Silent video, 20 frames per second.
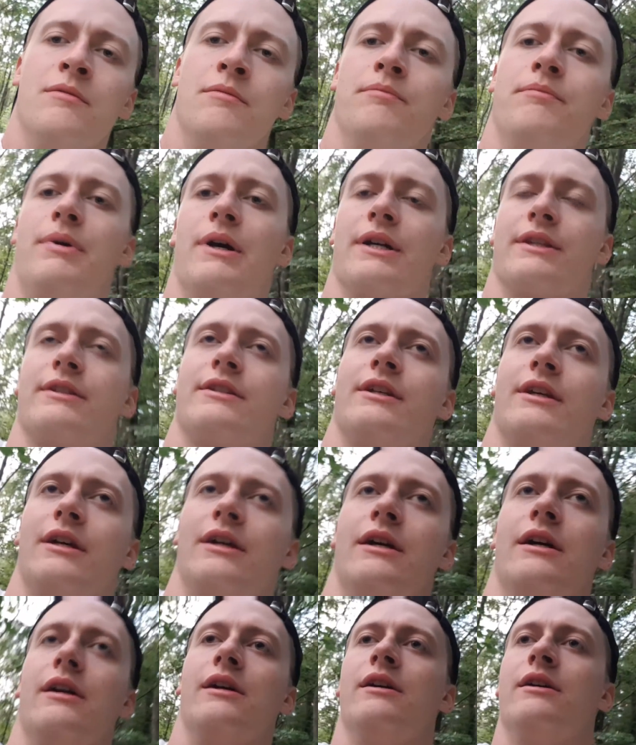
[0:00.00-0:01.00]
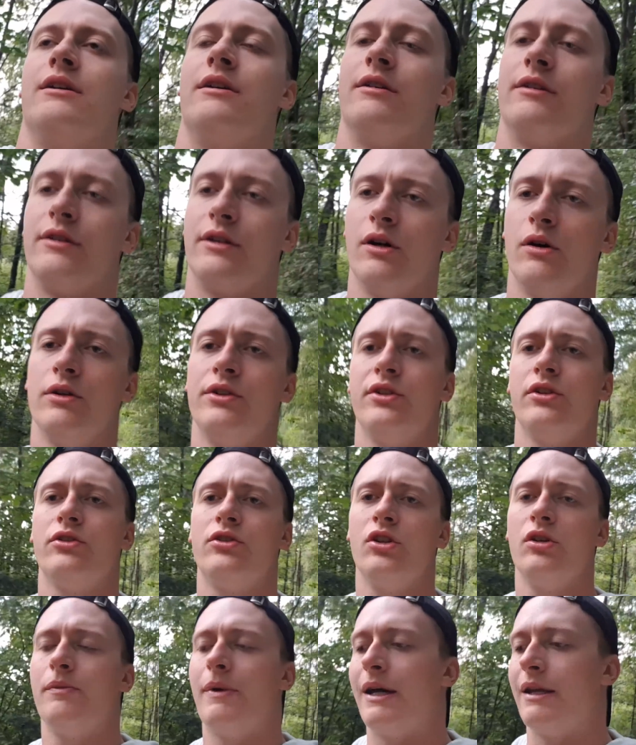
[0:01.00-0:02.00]
But go on
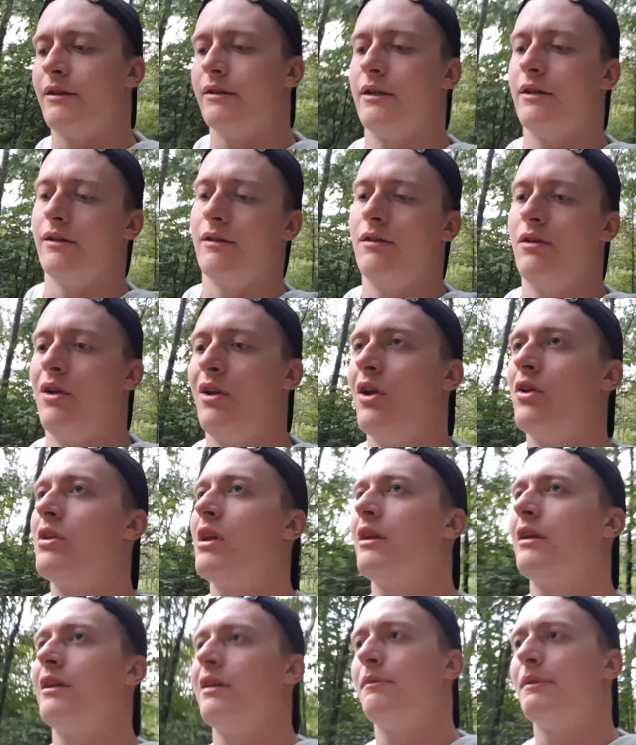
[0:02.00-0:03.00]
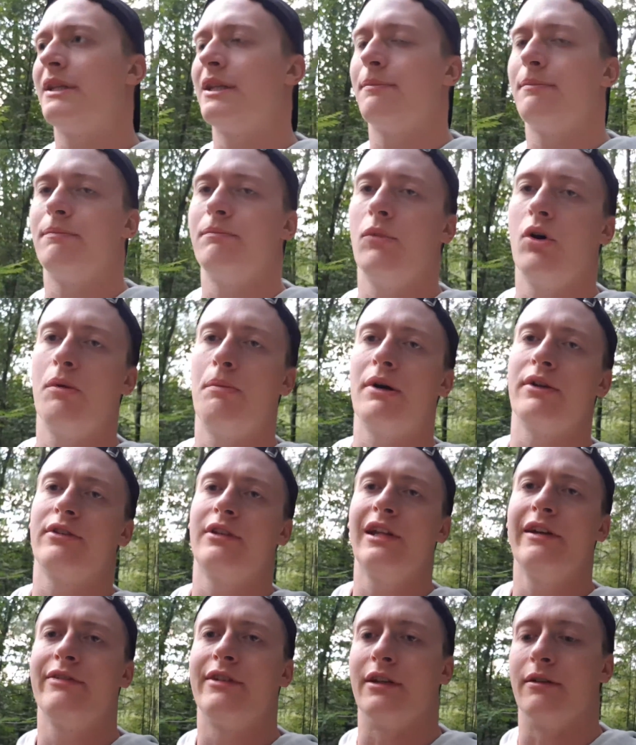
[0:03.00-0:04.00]
YouTube and learn a little bit more about
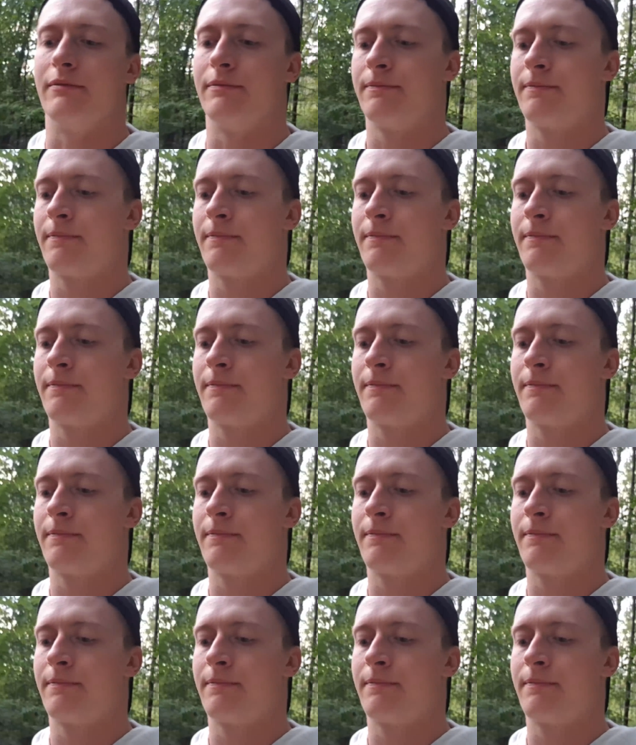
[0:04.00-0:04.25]
lifting.